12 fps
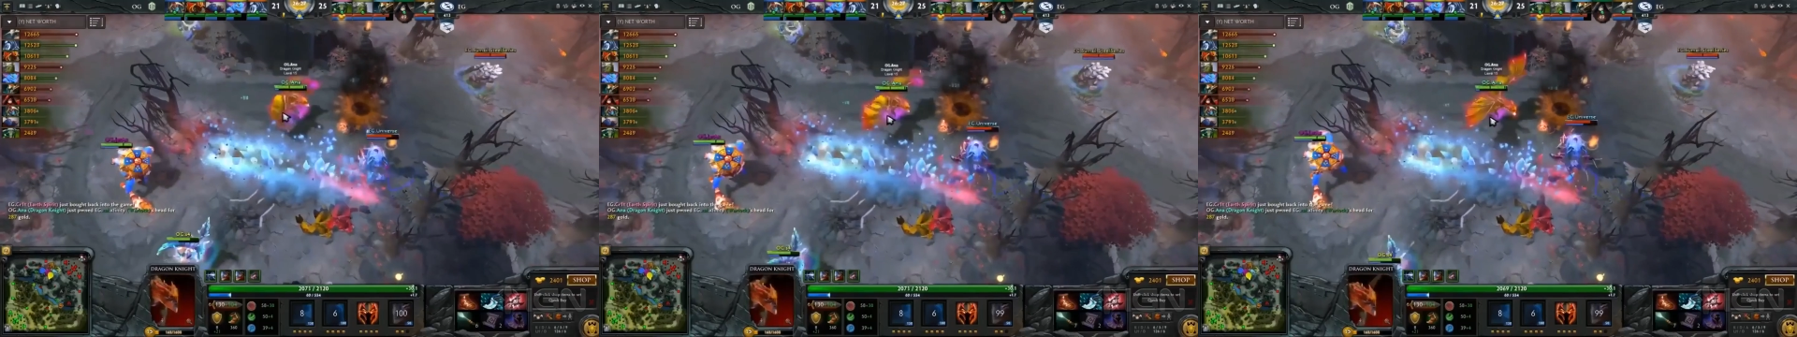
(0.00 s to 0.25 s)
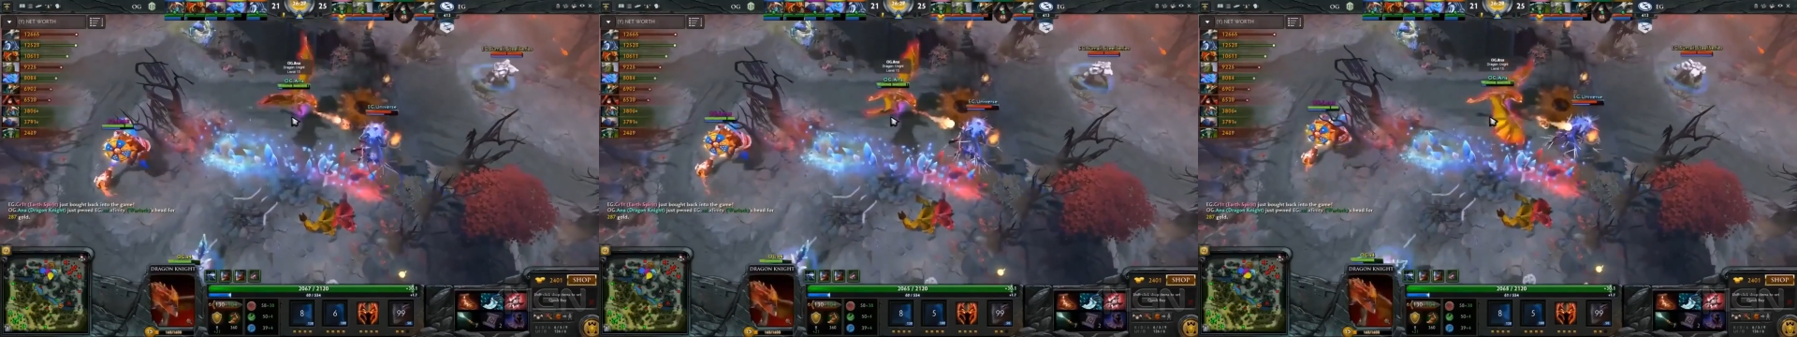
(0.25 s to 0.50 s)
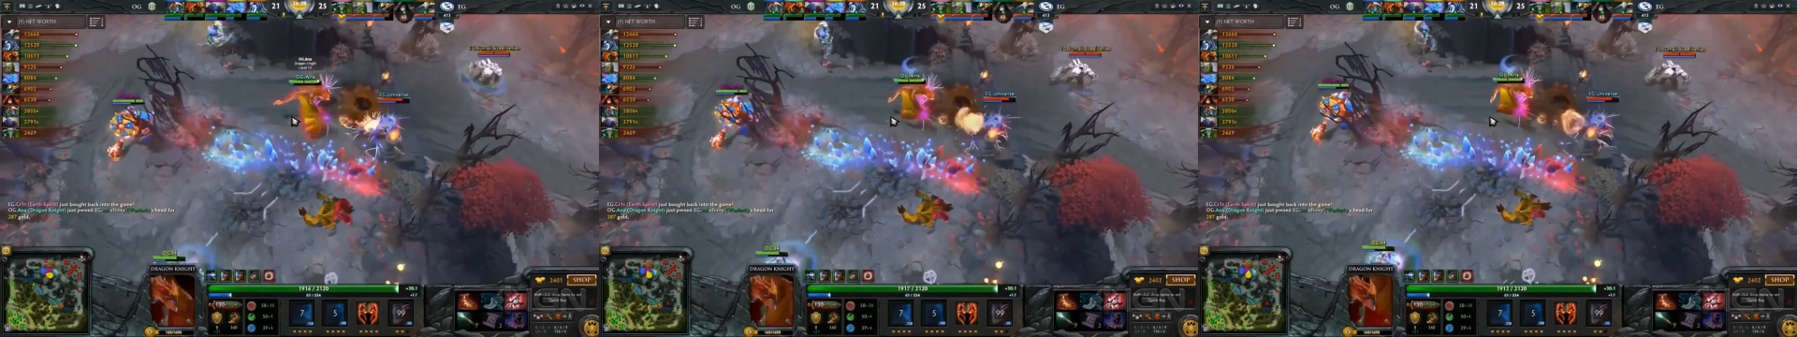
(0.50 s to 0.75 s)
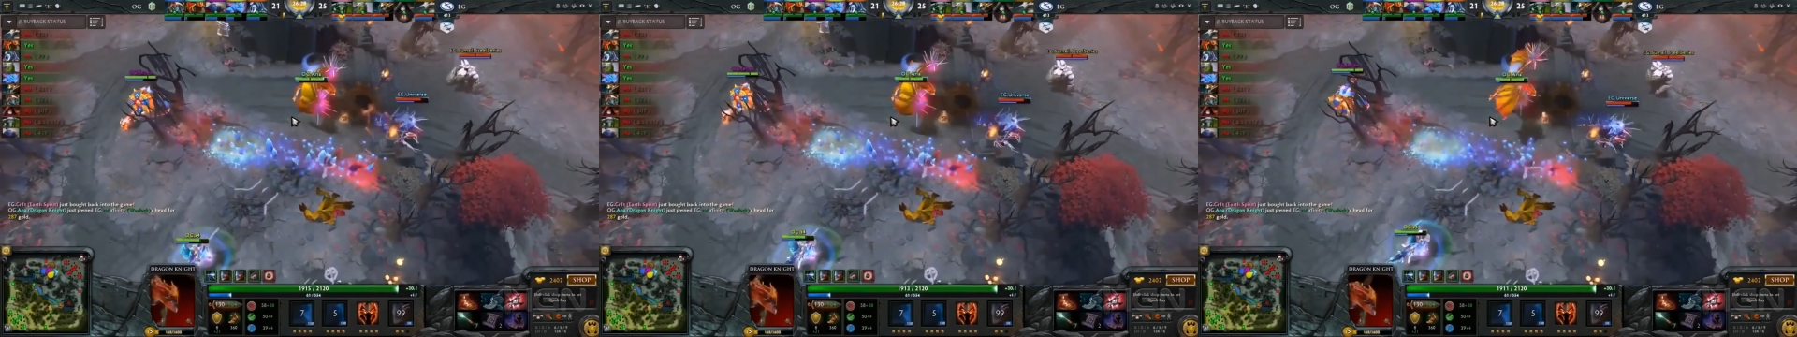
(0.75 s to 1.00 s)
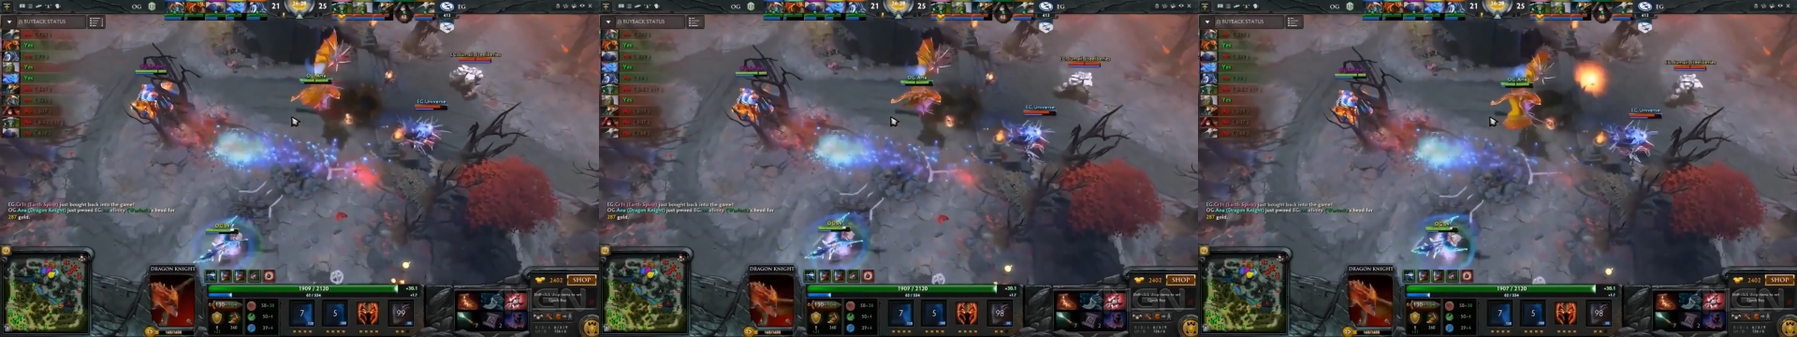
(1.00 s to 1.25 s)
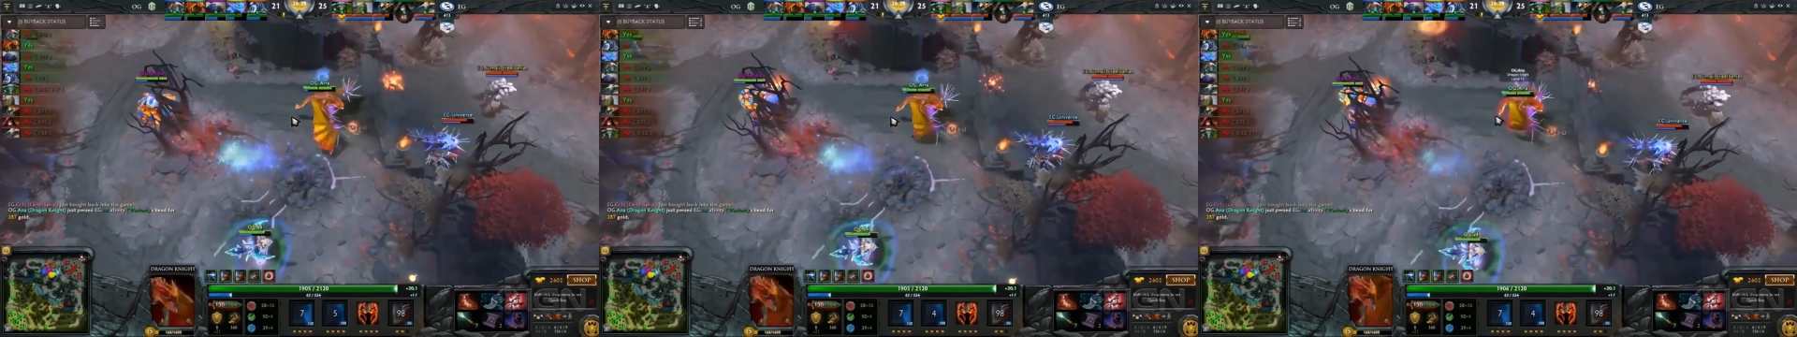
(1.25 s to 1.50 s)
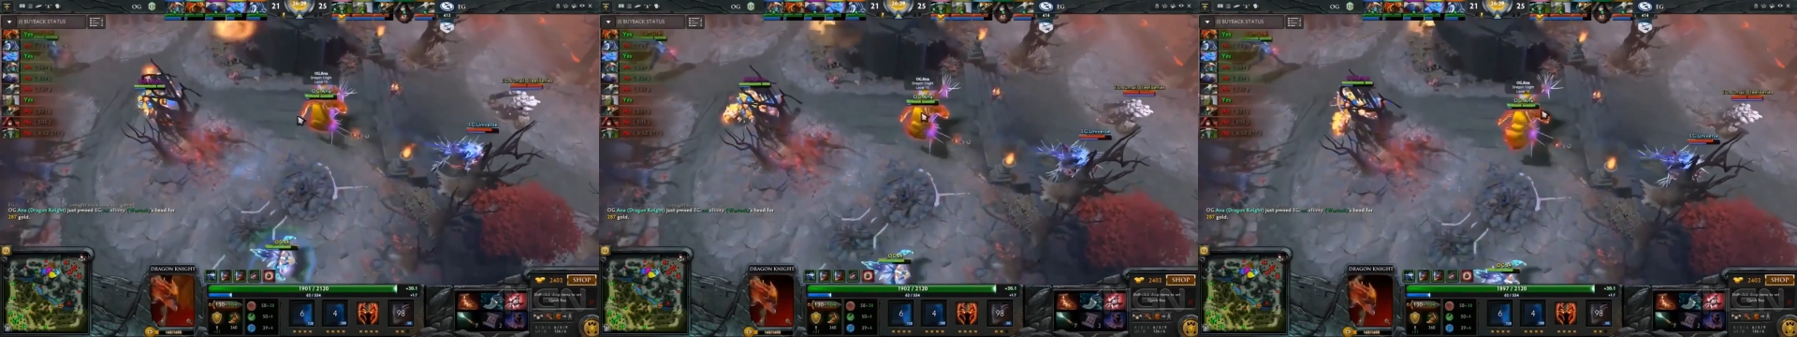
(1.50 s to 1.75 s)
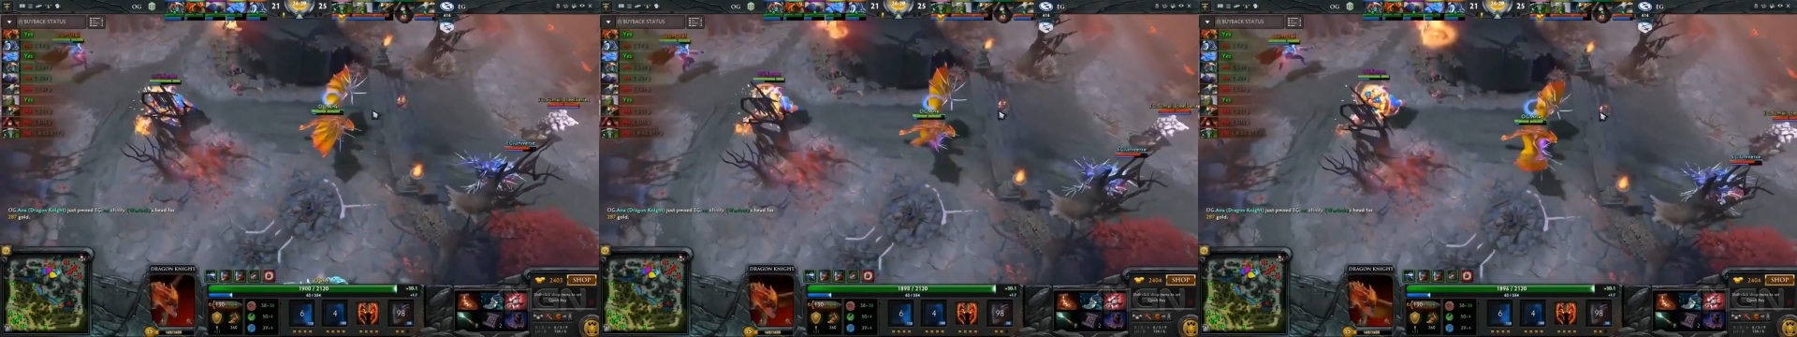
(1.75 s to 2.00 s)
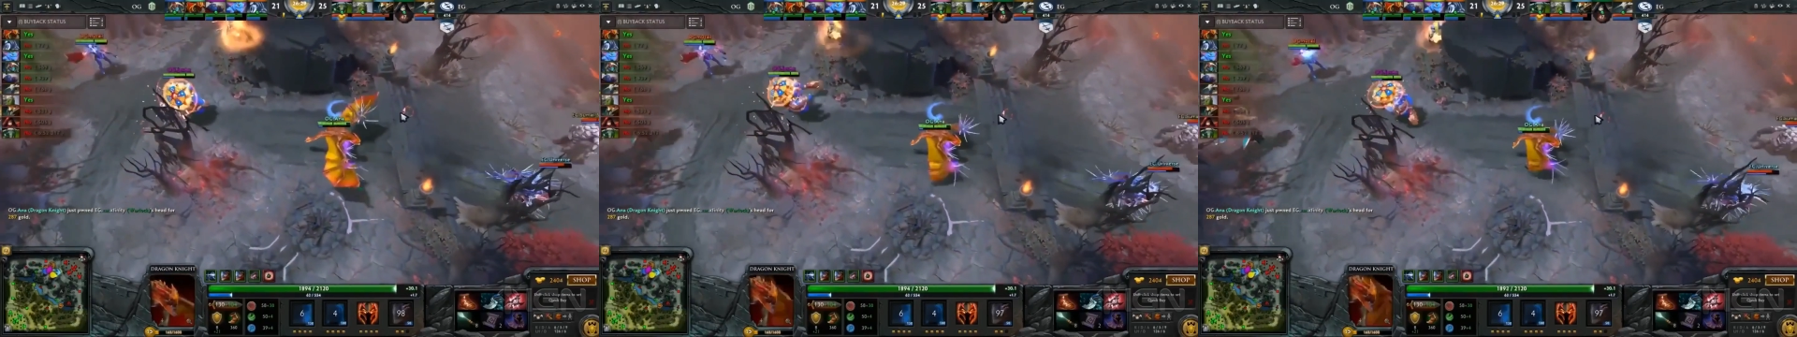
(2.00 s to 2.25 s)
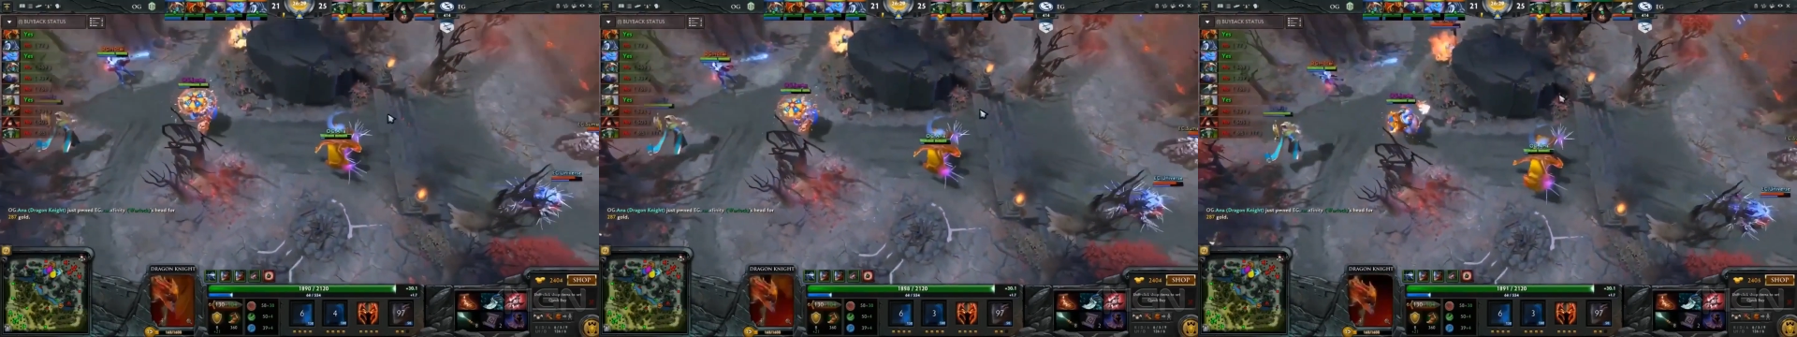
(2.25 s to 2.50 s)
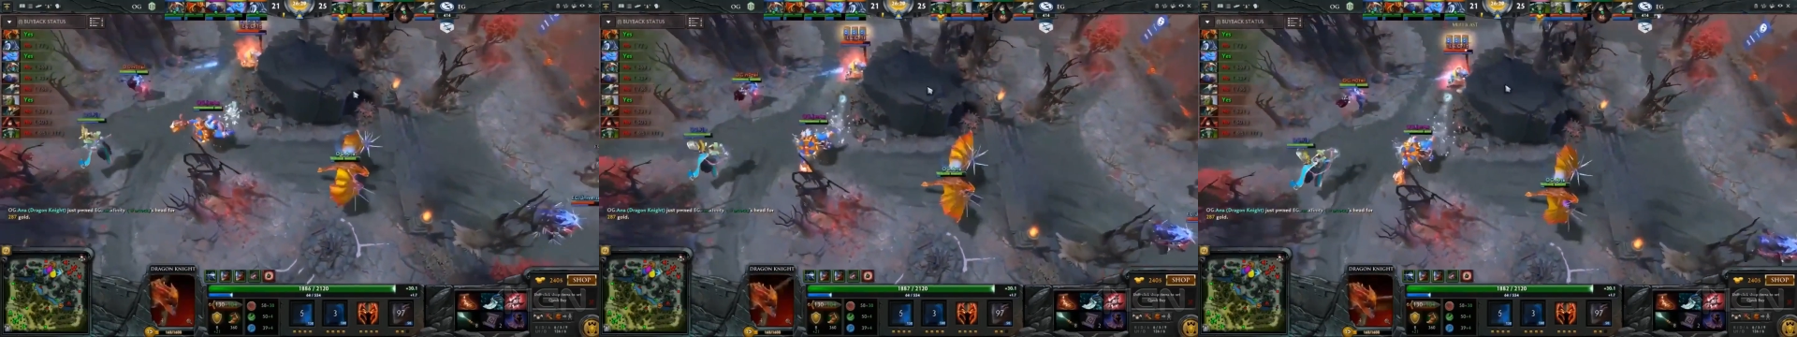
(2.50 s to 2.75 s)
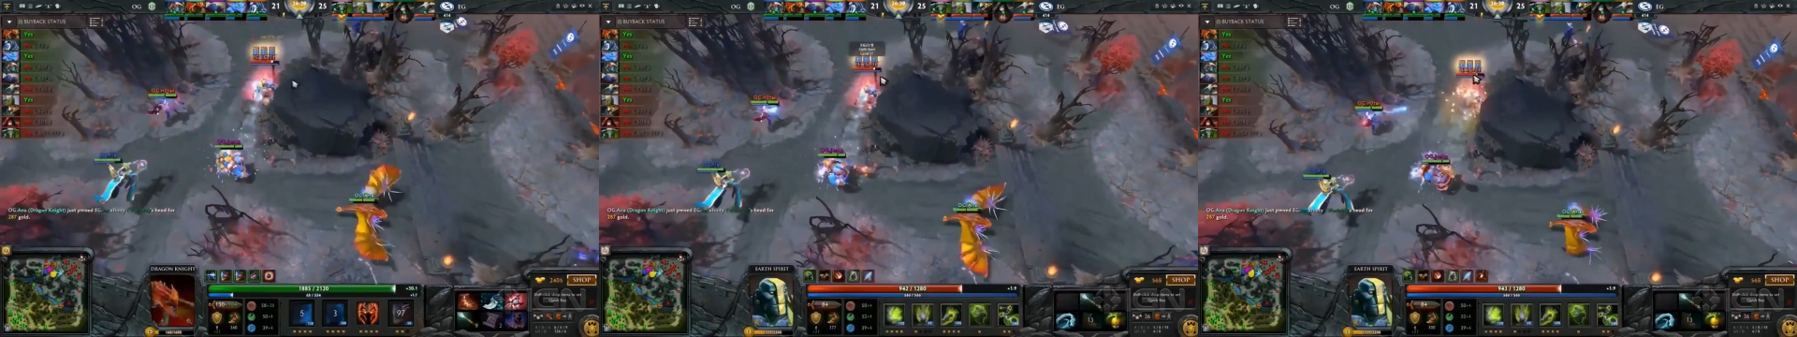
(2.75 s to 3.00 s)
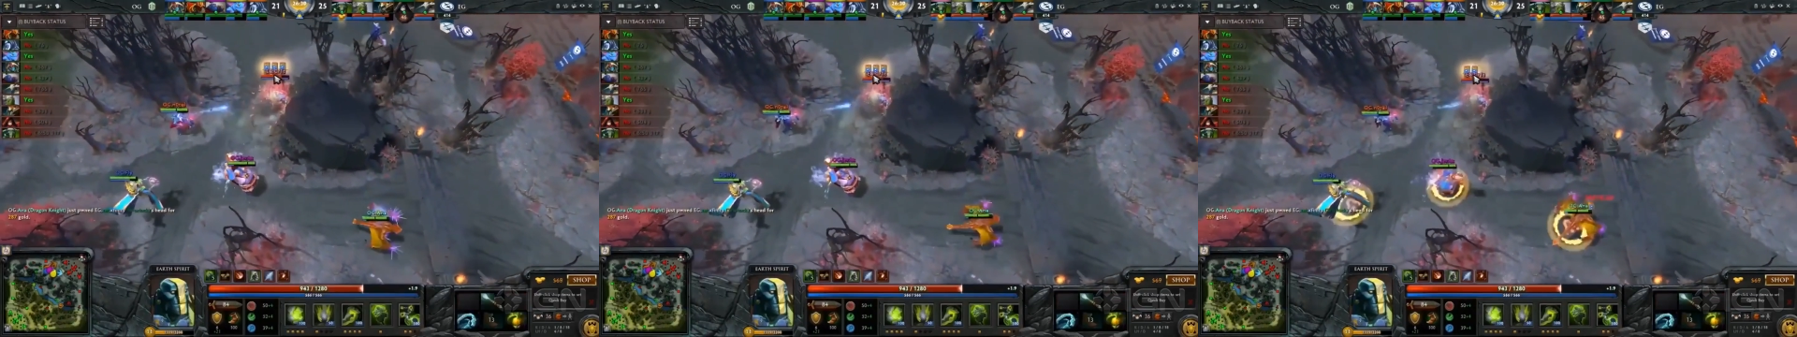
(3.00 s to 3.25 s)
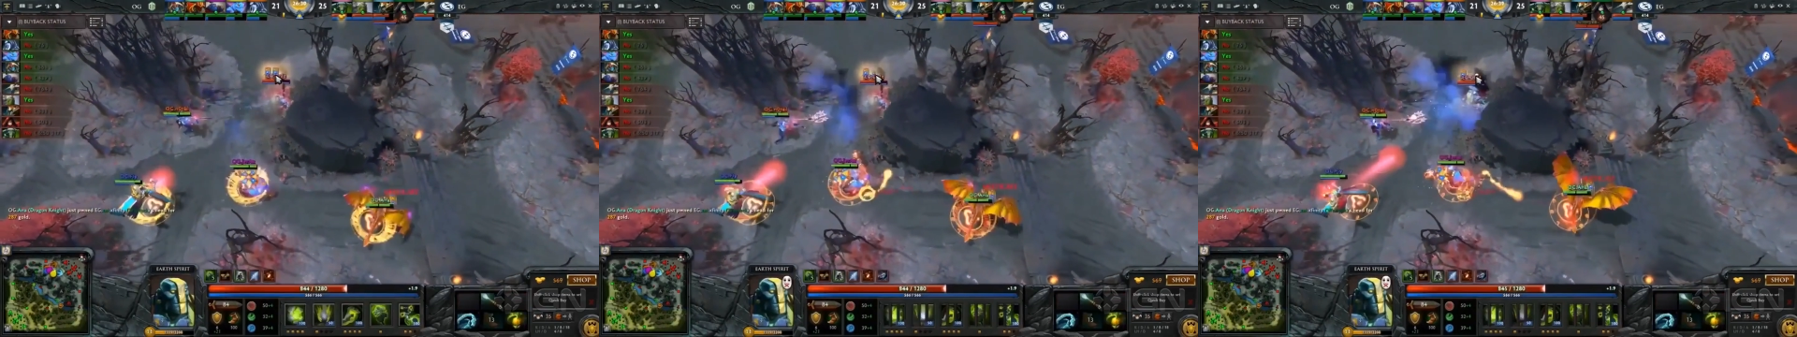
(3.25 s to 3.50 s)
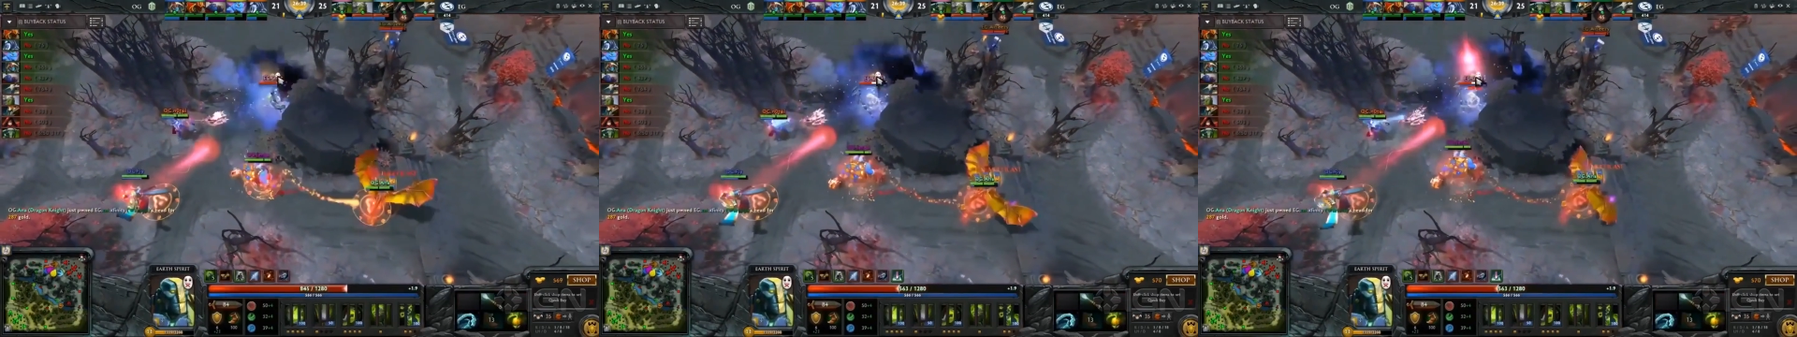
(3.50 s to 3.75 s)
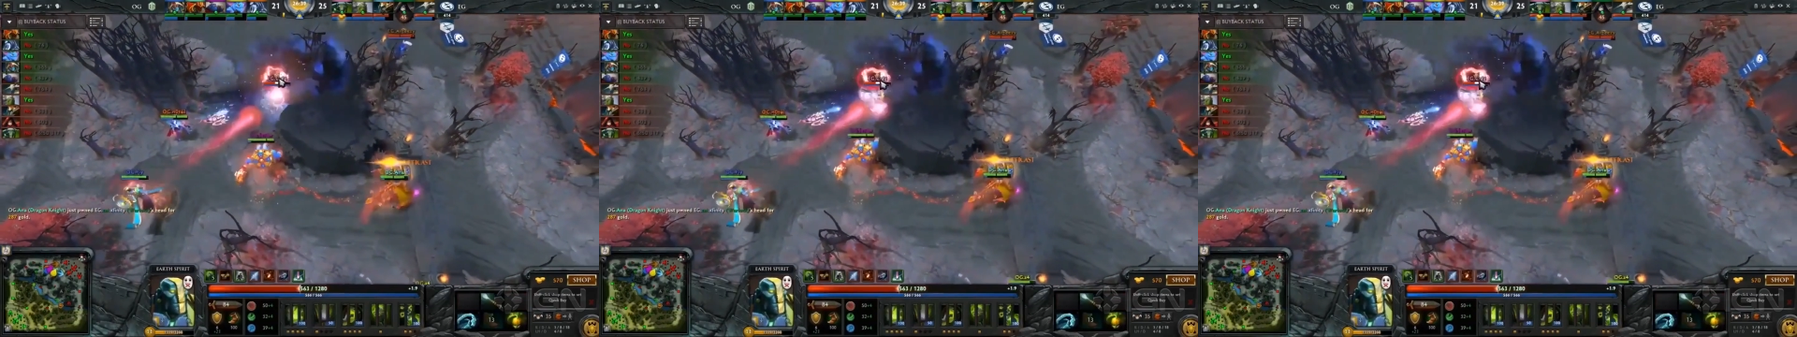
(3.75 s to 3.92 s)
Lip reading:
Nobody's mouth can be seen.